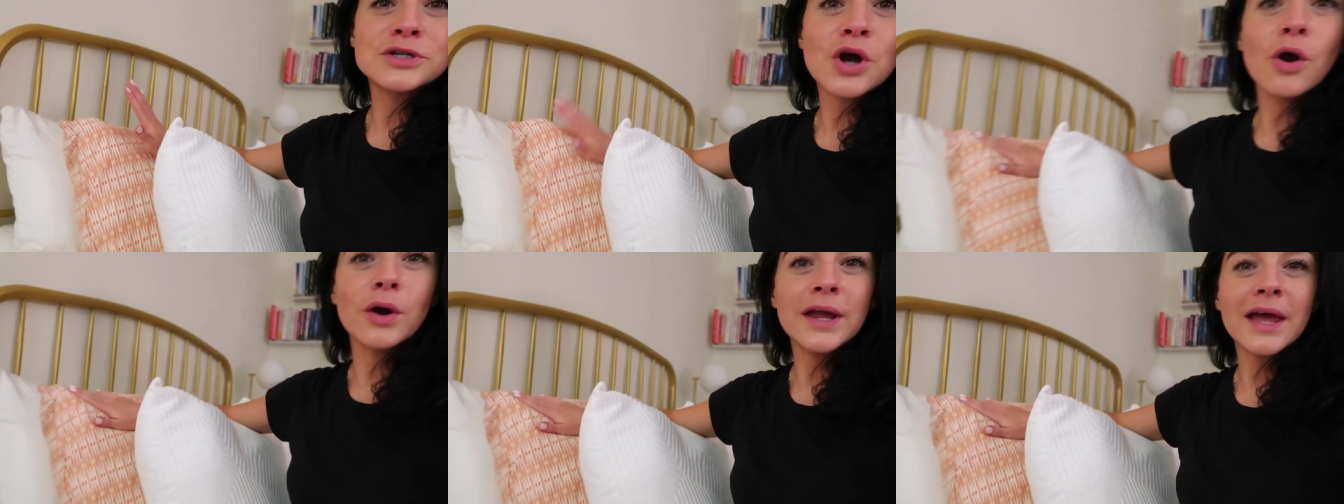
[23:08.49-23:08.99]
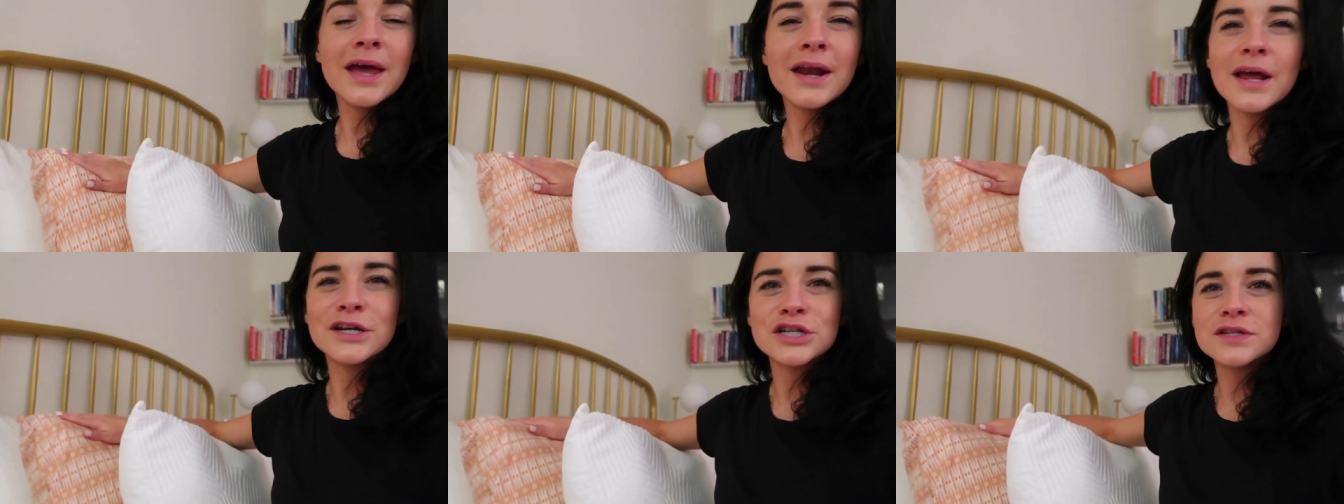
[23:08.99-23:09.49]
Target
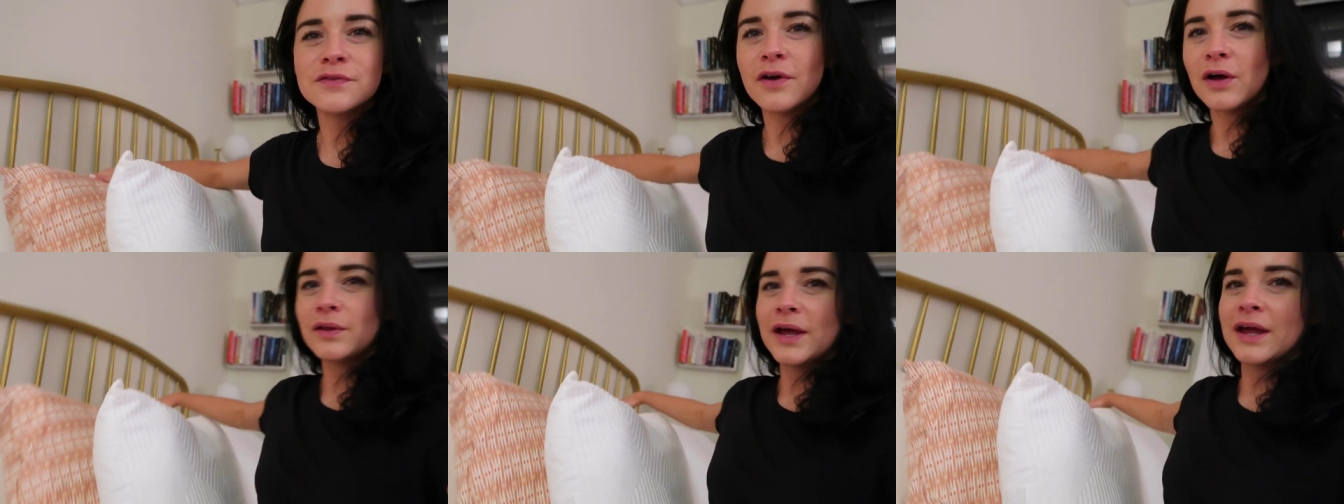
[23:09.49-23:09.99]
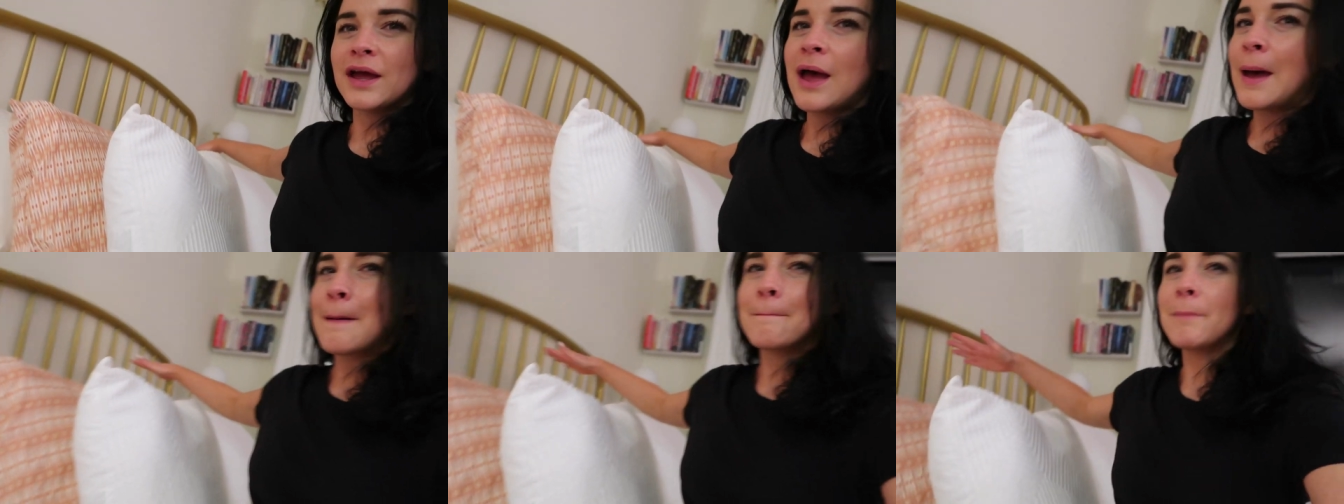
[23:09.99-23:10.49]
and I just felt like
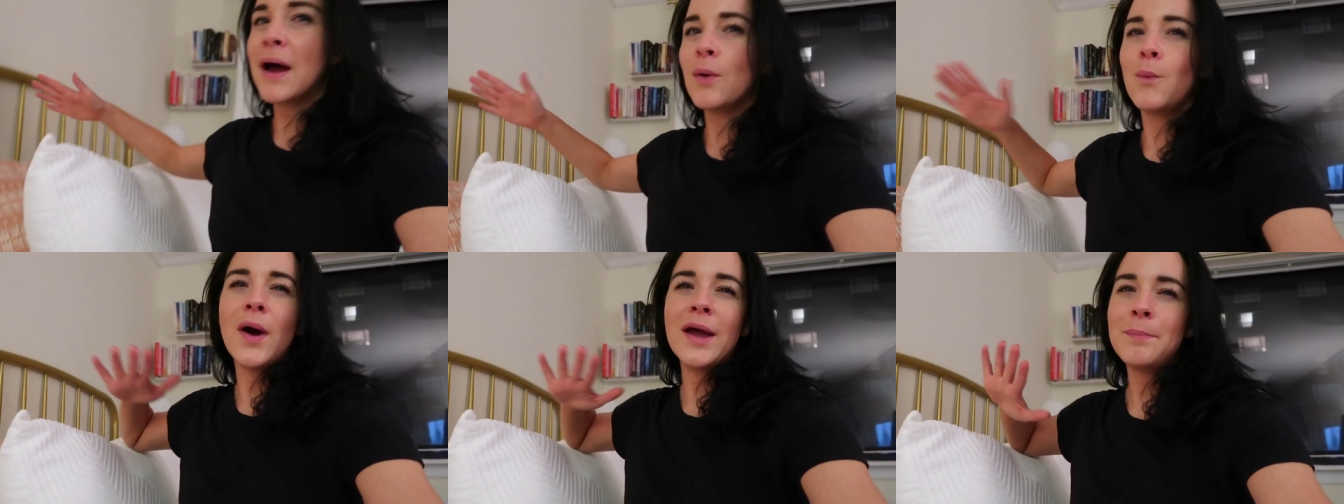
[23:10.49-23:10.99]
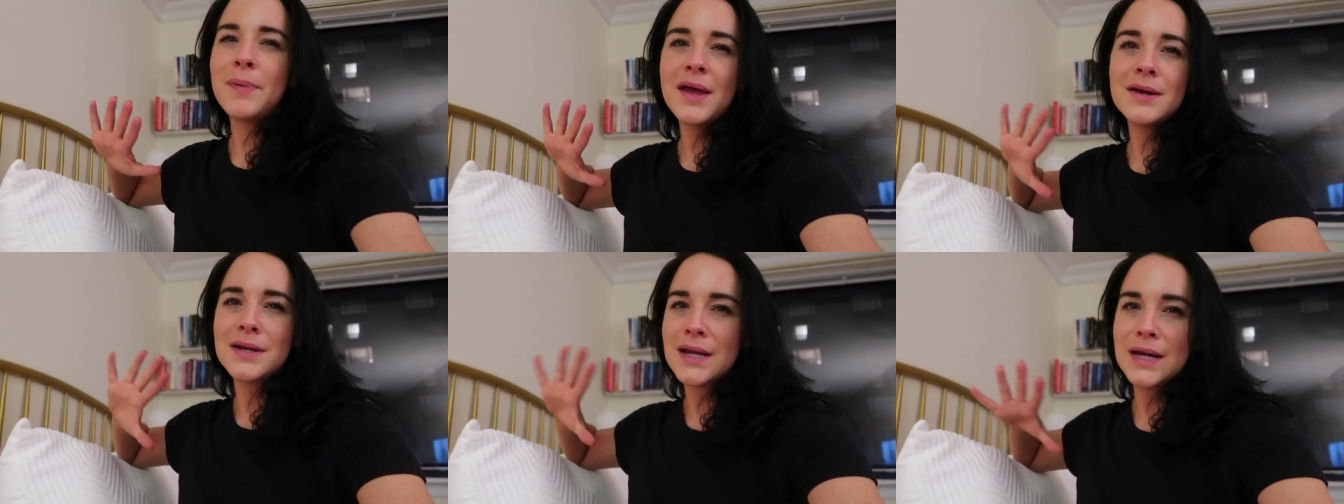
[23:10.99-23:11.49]
my white
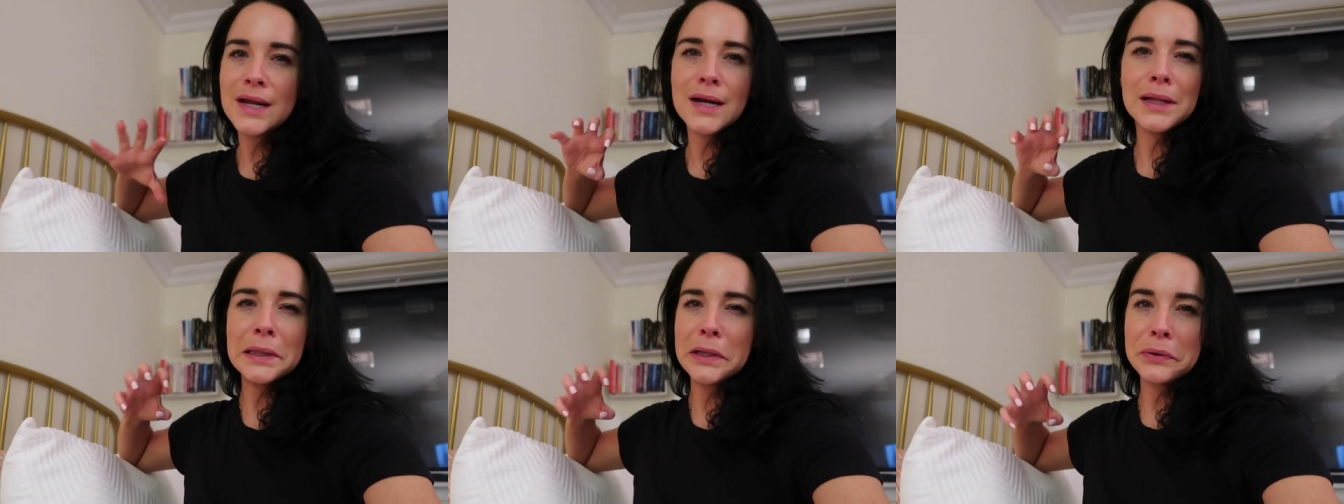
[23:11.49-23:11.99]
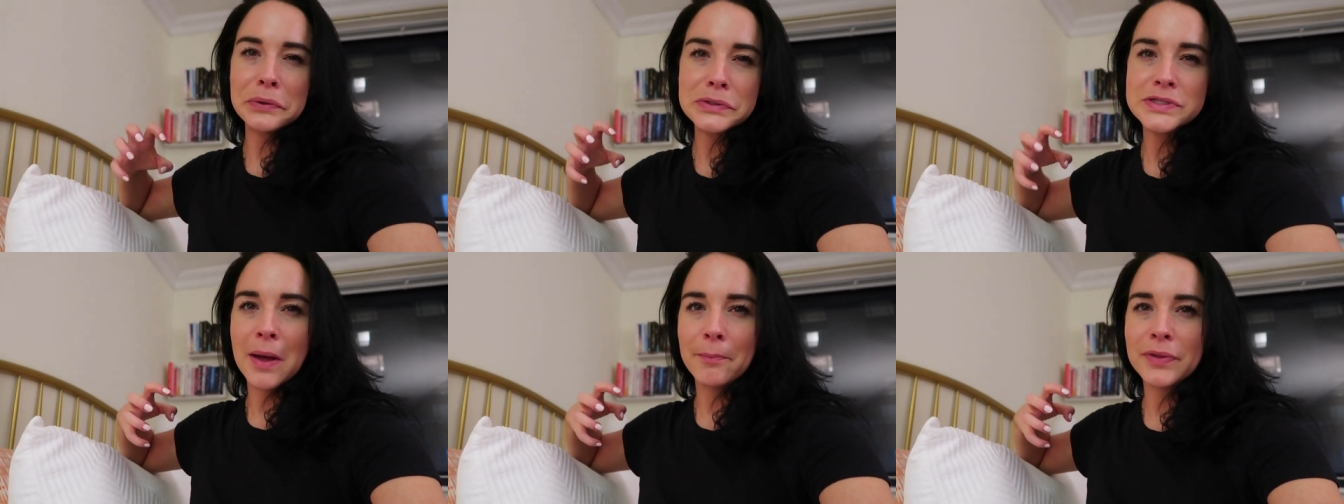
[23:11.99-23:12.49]
bed needed a little
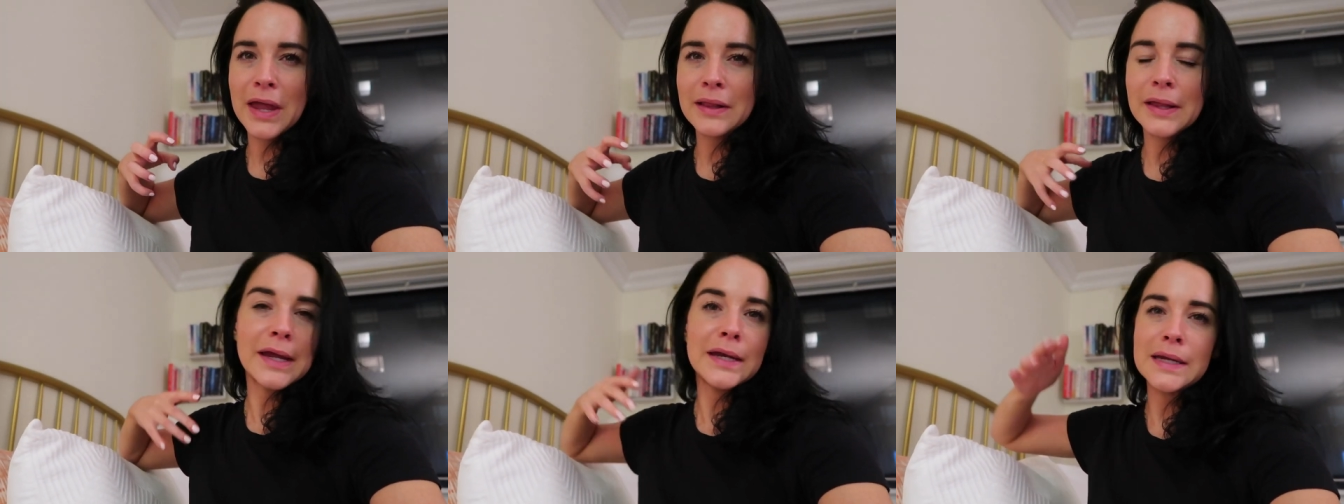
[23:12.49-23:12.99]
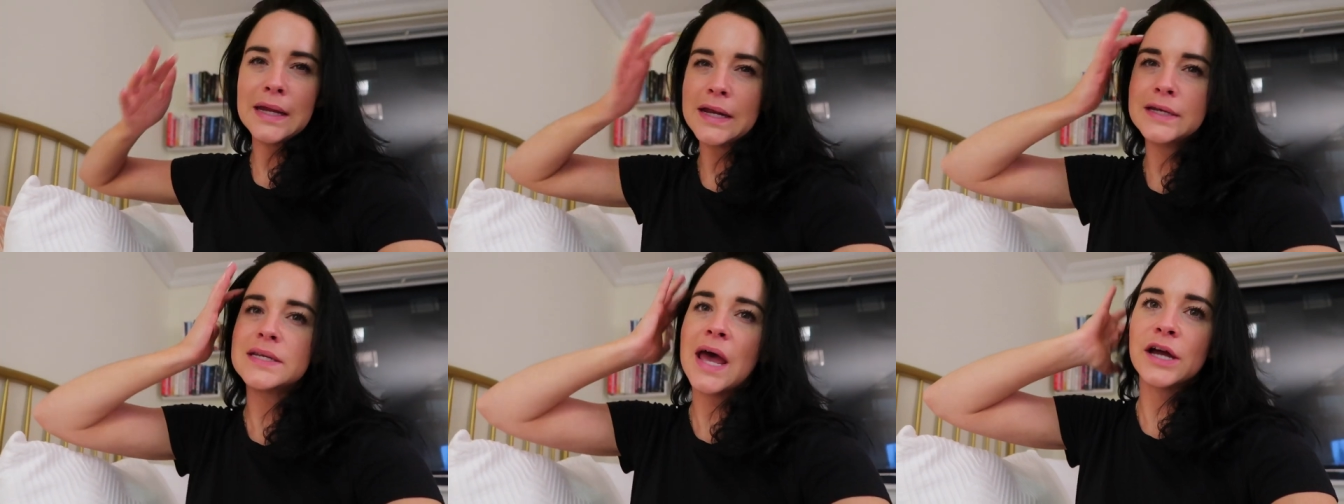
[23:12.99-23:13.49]
something, like it
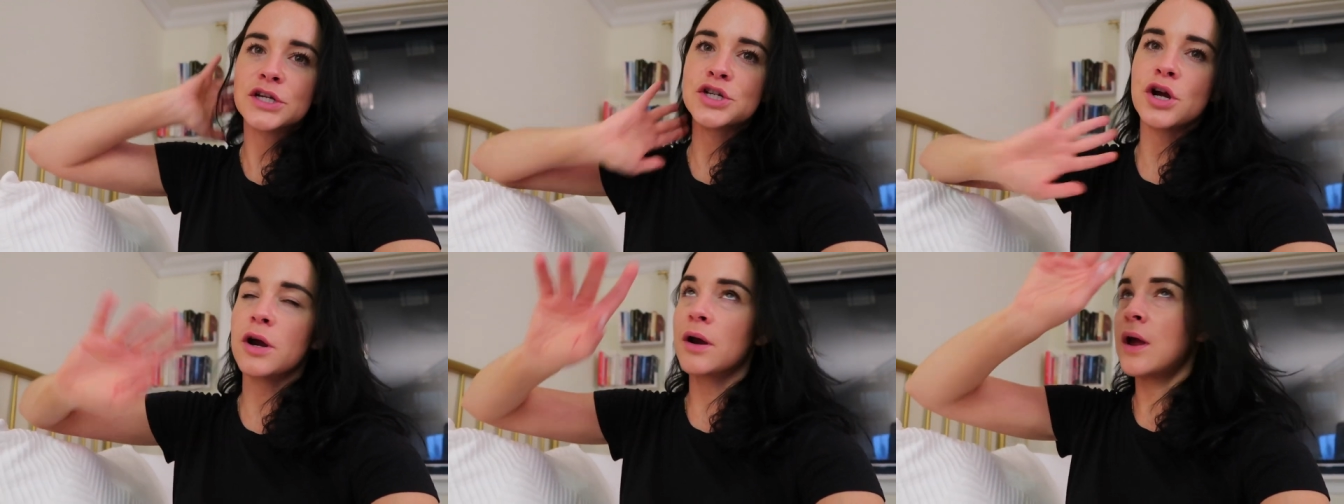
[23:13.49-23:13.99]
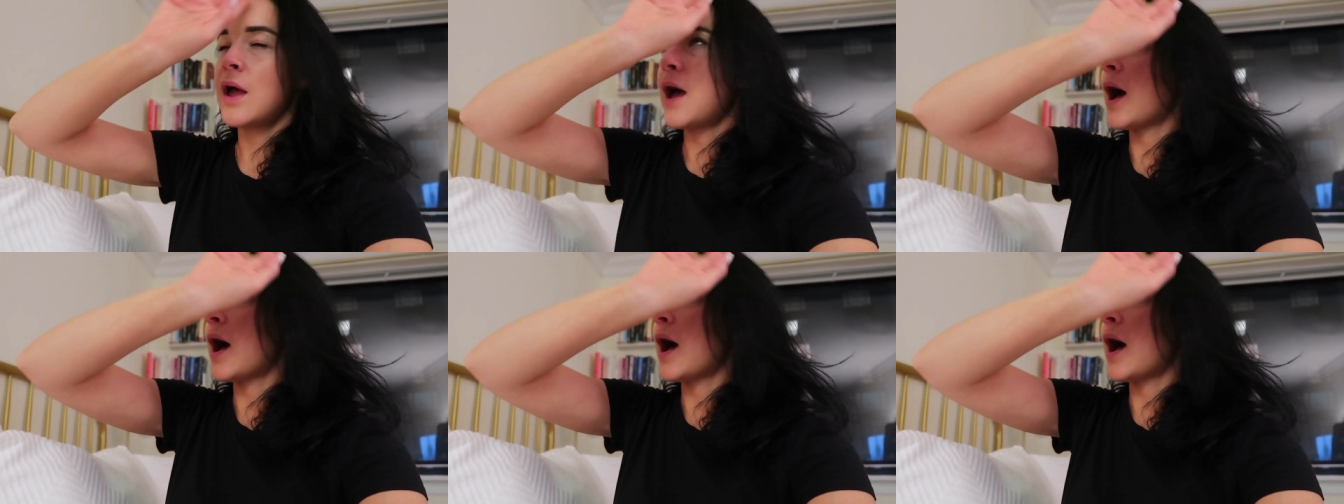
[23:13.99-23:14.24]
needed texture.